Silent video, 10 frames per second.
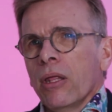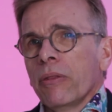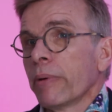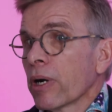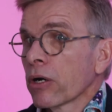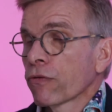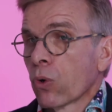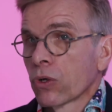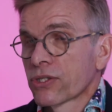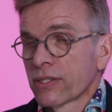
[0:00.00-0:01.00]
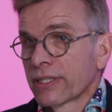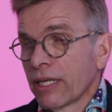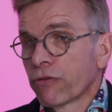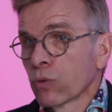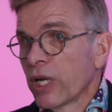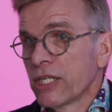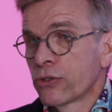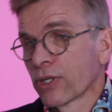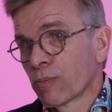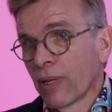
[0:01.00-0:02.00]
There are, of course, different ways
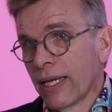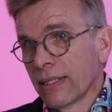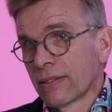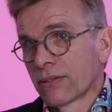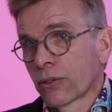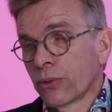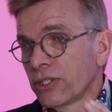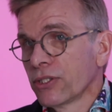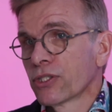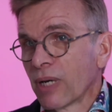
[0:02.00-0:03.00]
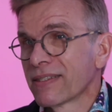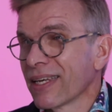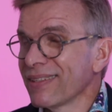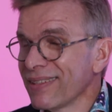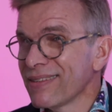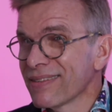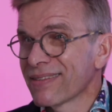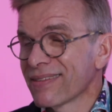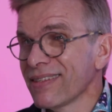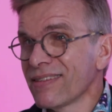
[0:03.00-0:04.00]
to explain it. Christians might say this
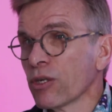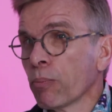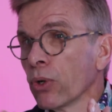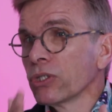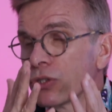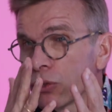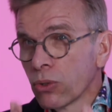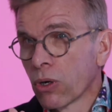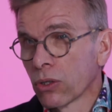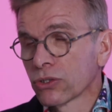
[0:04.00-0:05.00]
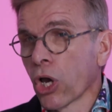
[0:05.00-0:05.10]
is a pointer to God,